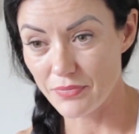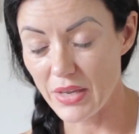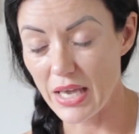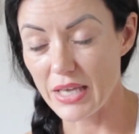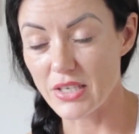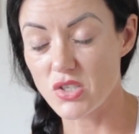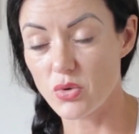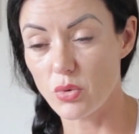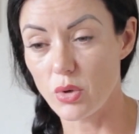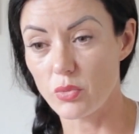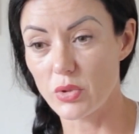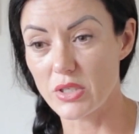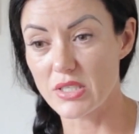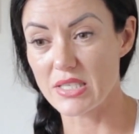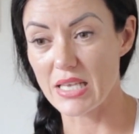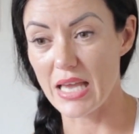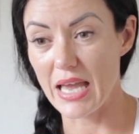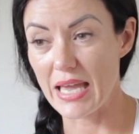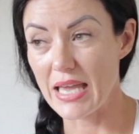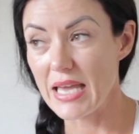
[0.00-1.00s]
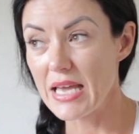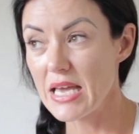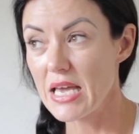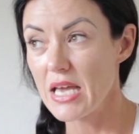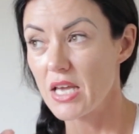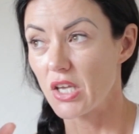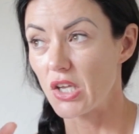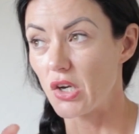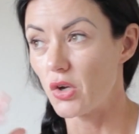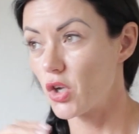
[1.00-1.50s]
And so it will say,
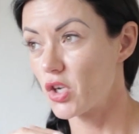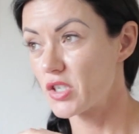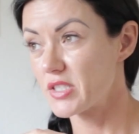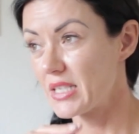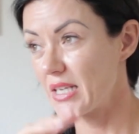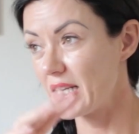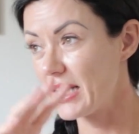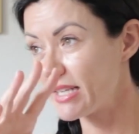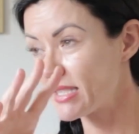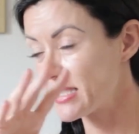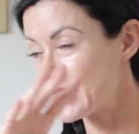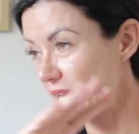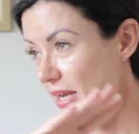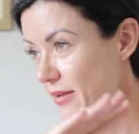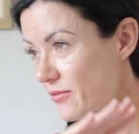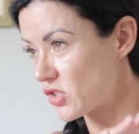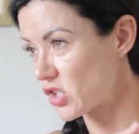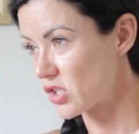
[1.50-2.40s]
let's say,